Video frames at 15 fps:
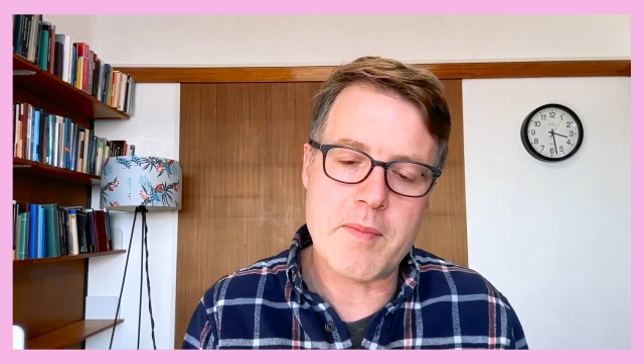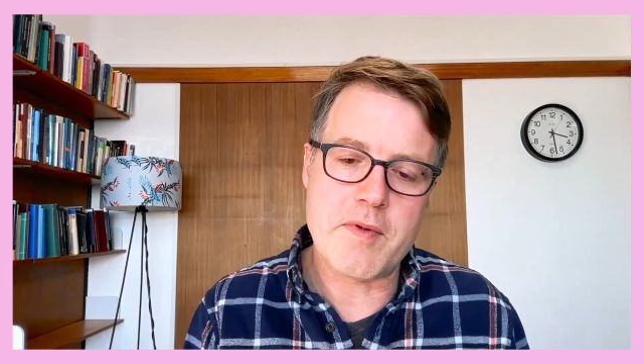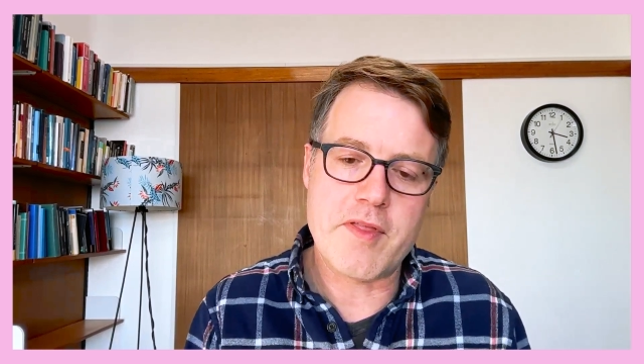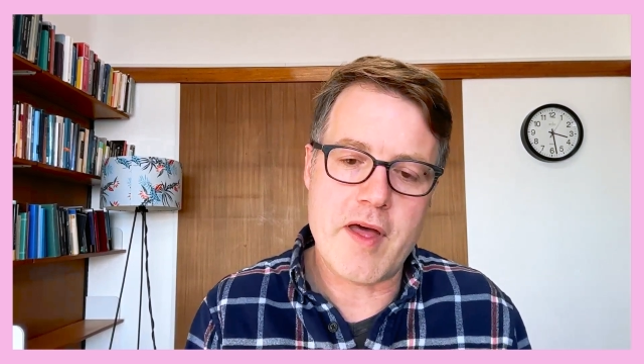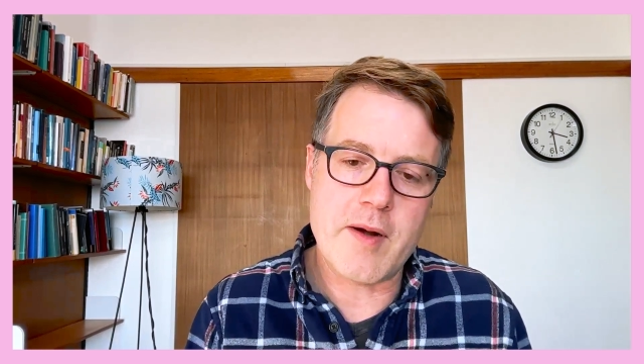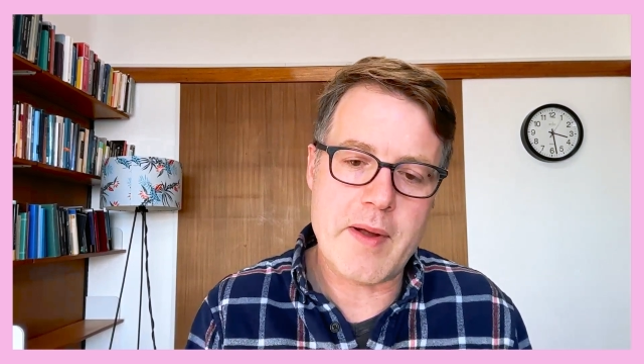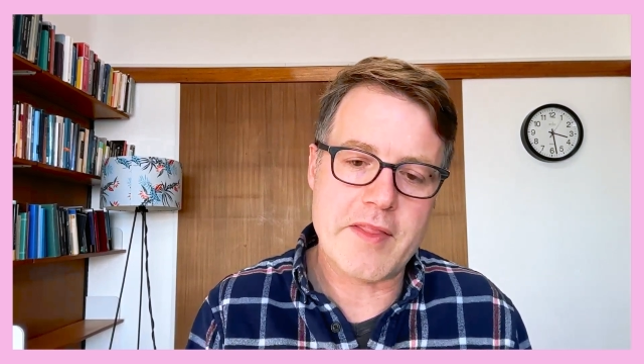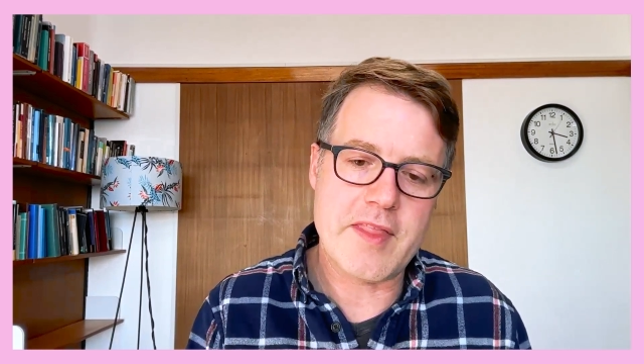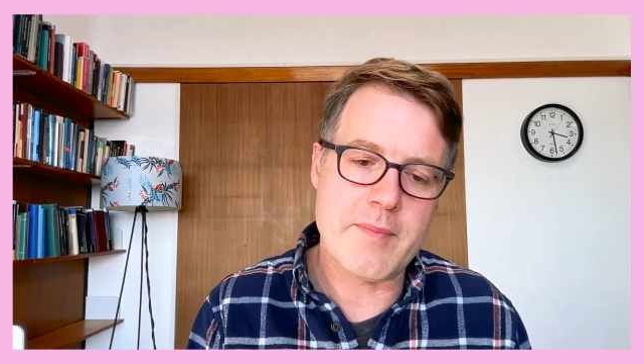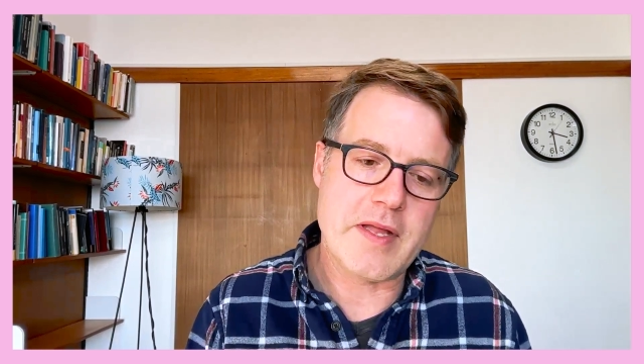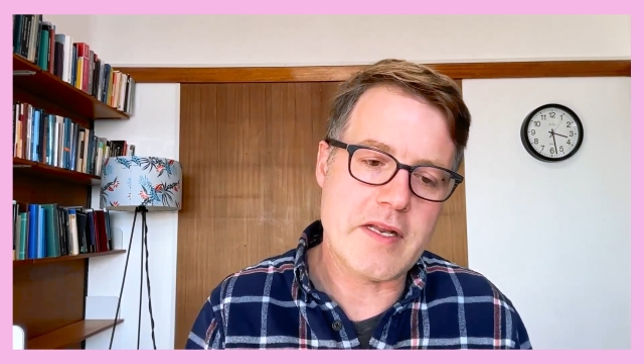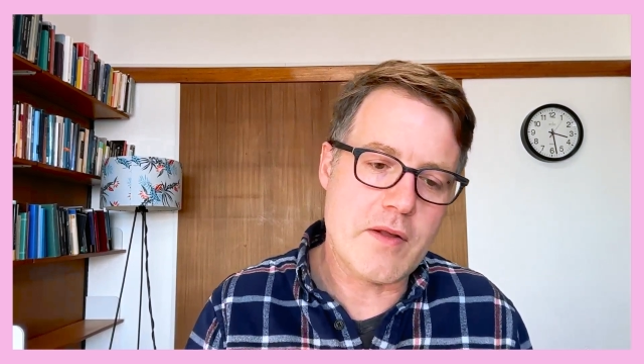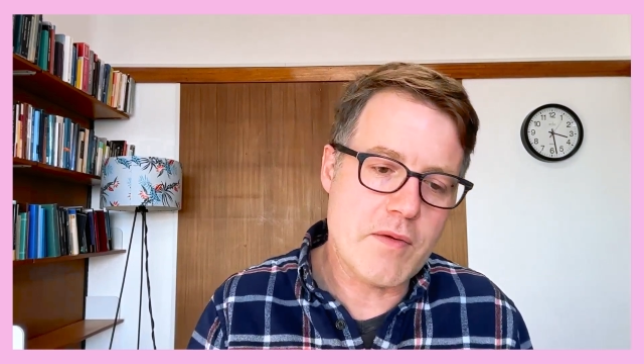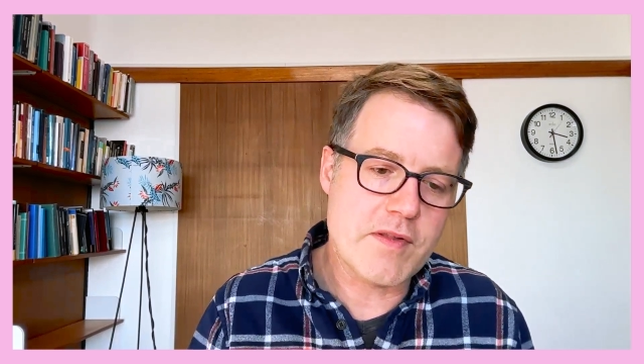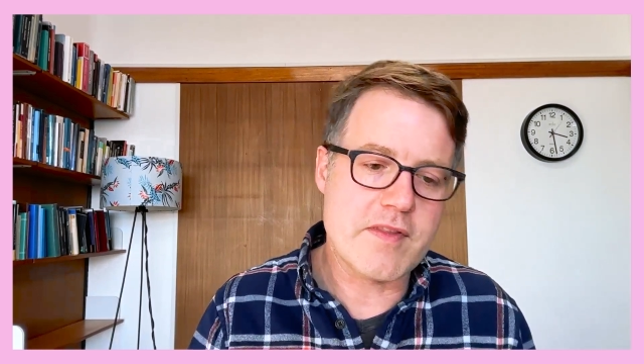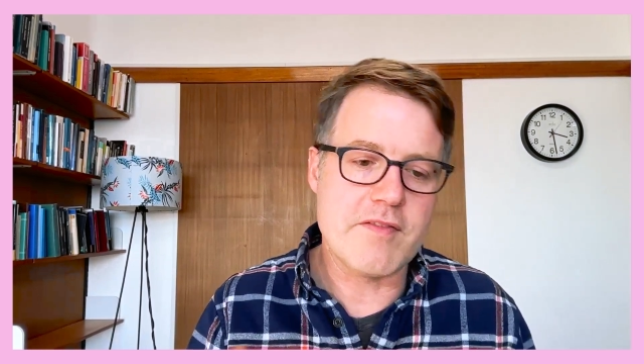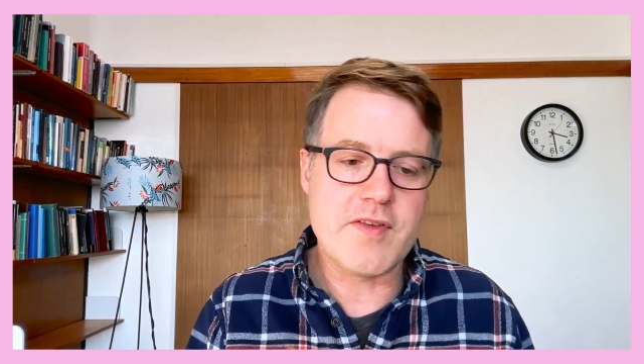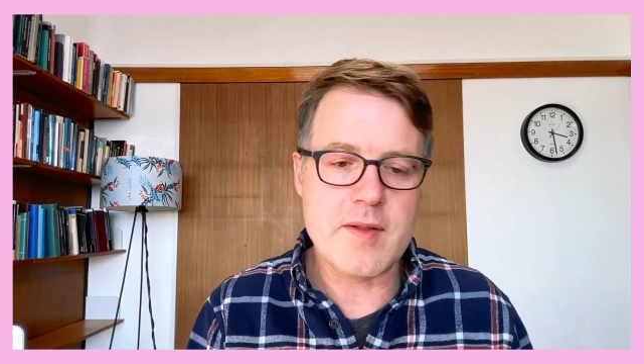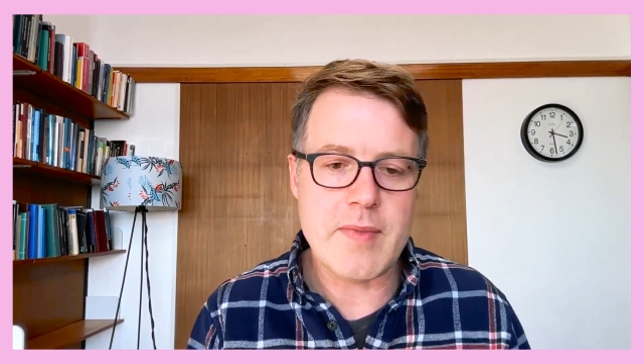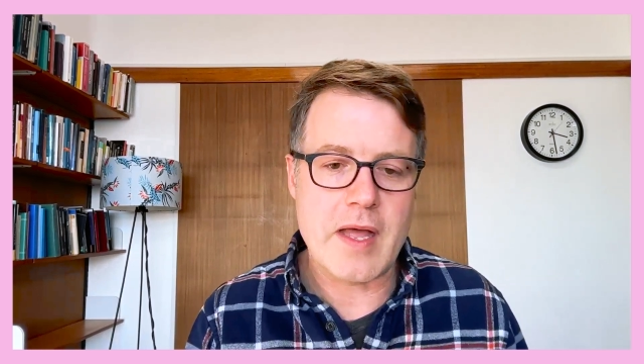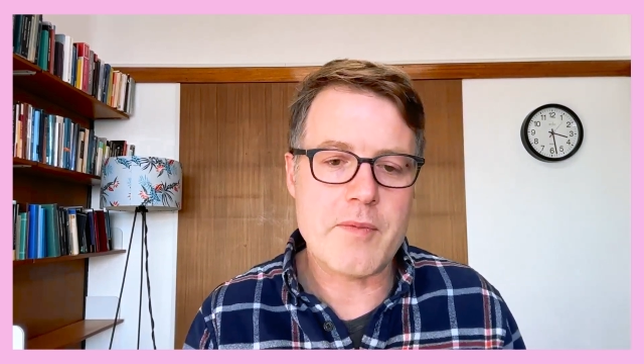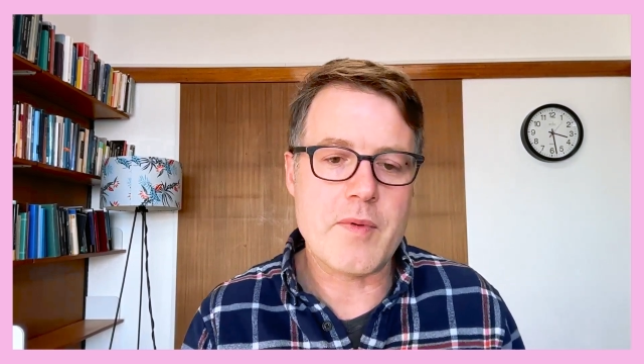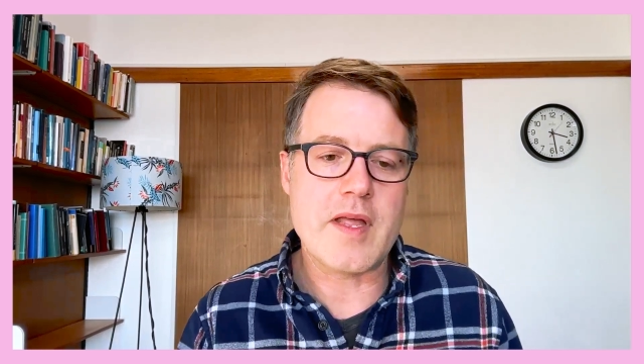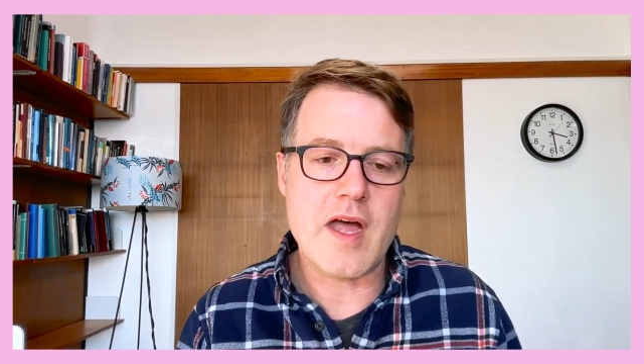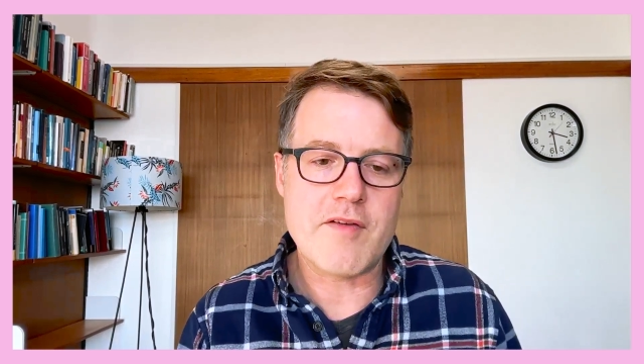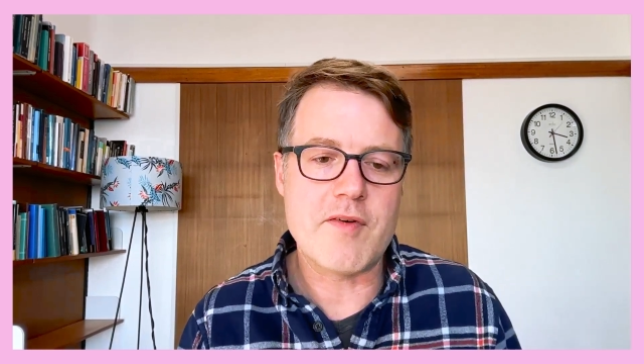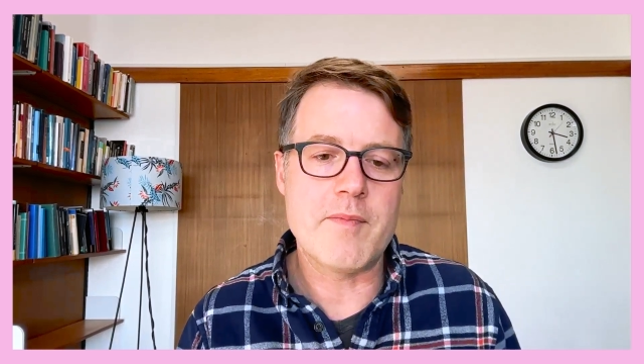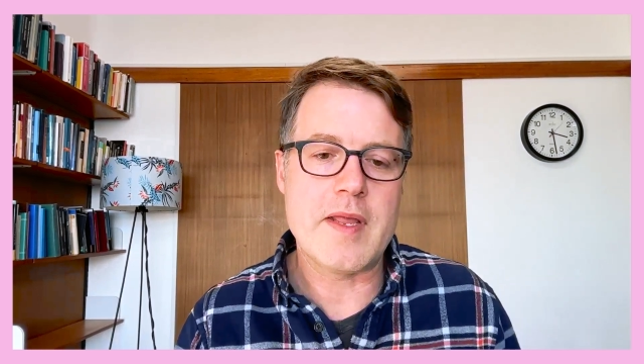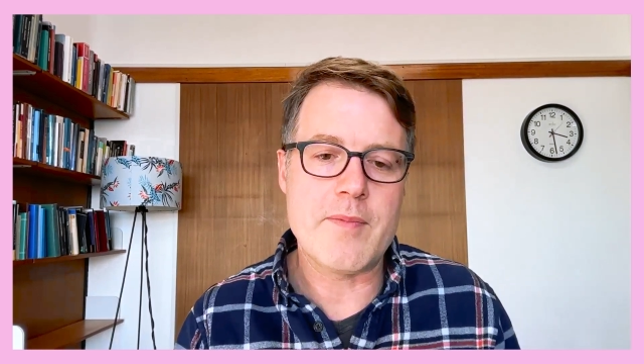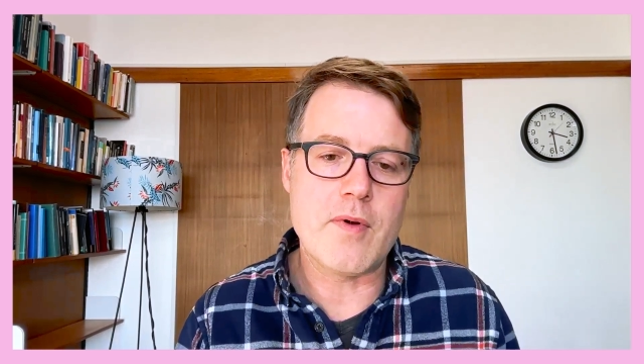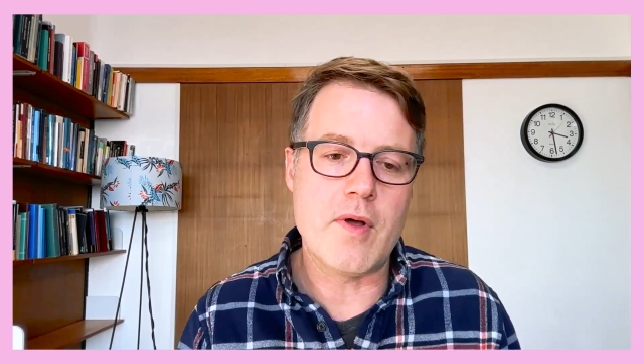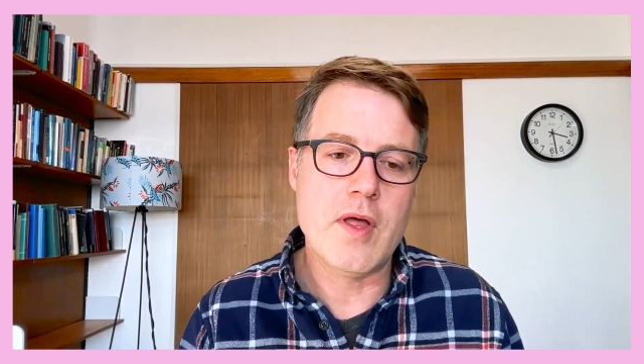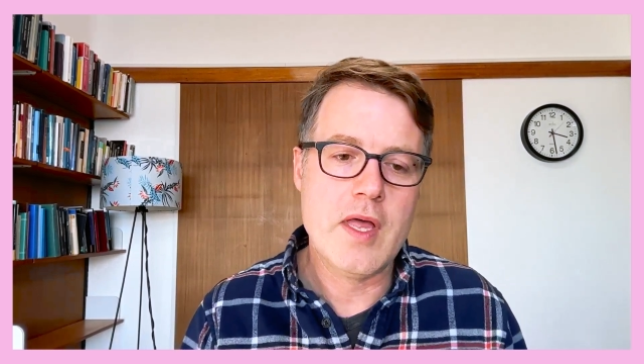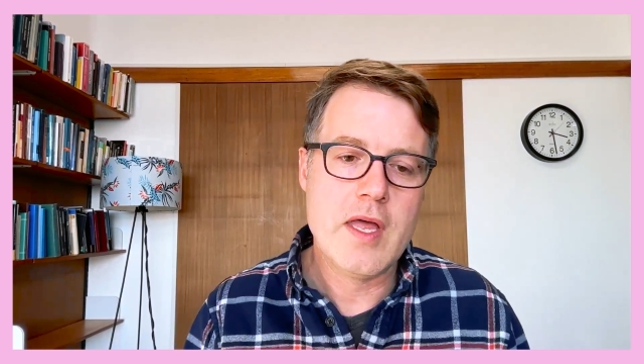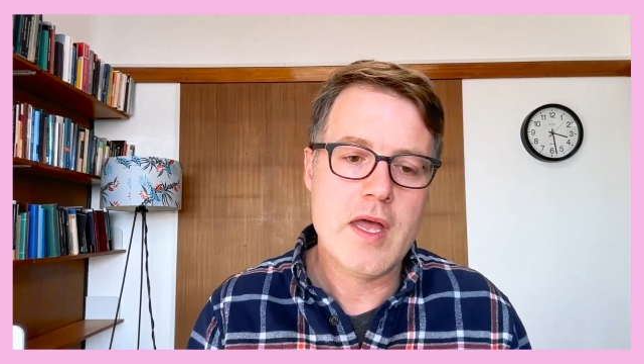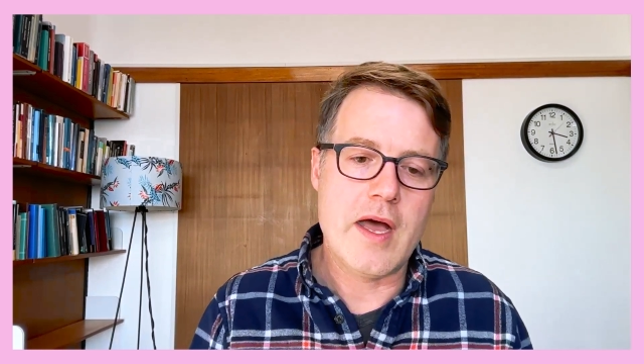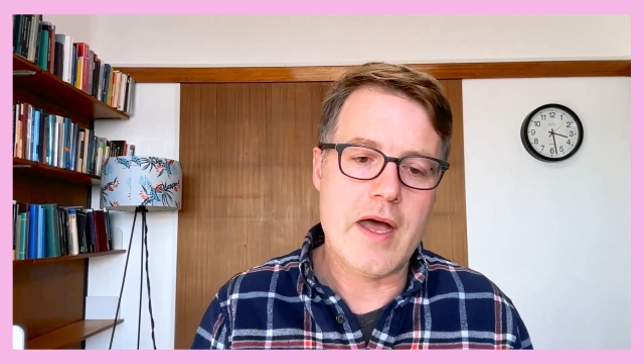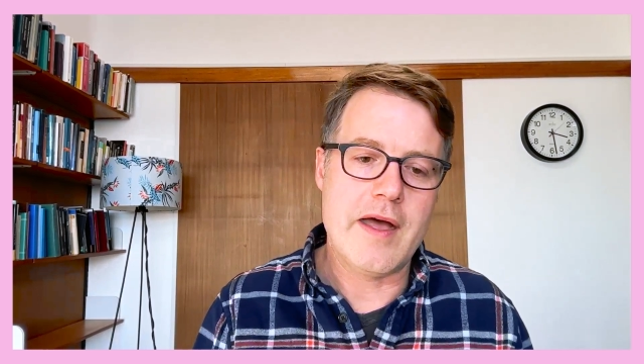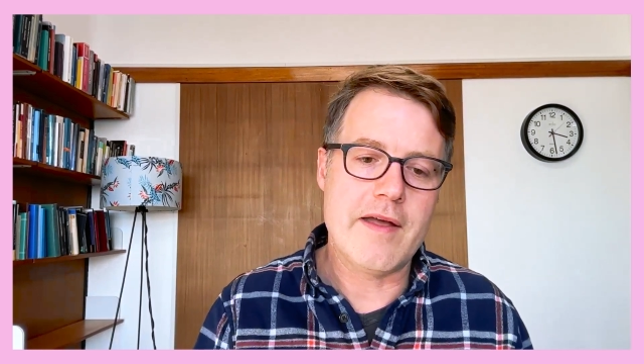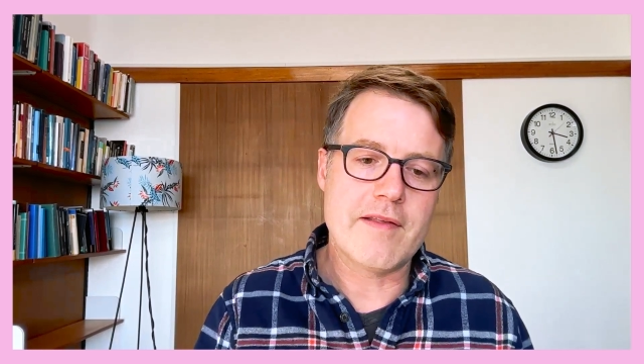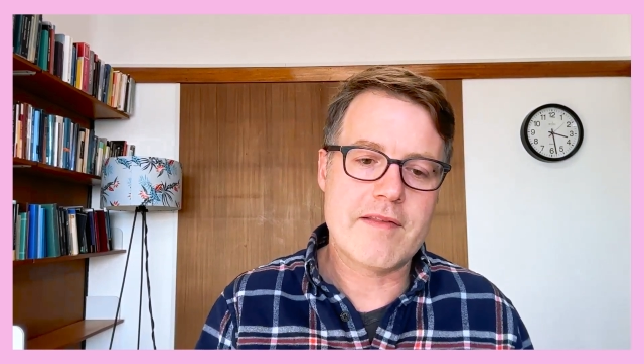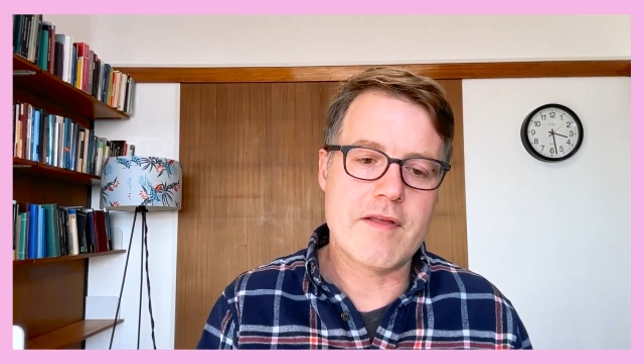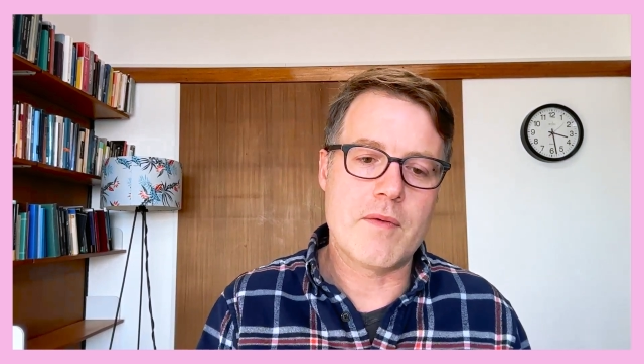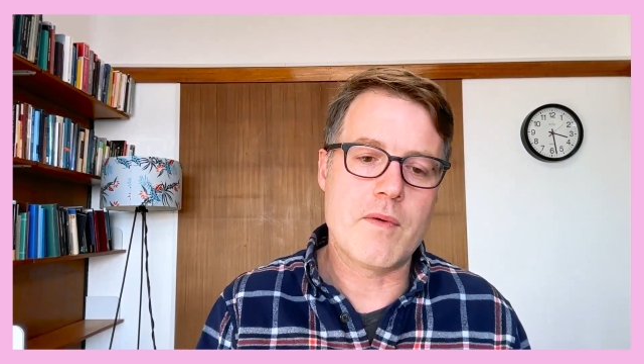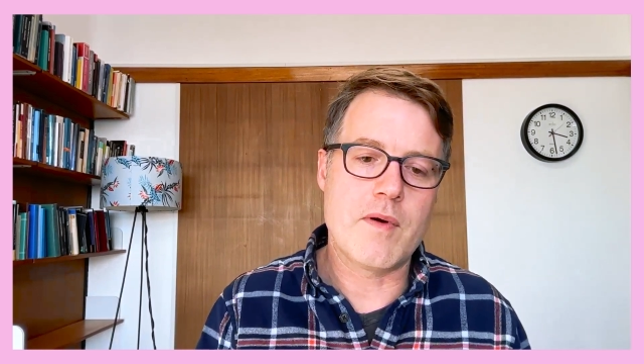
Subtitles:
people thought about them and use the feedback we got from people to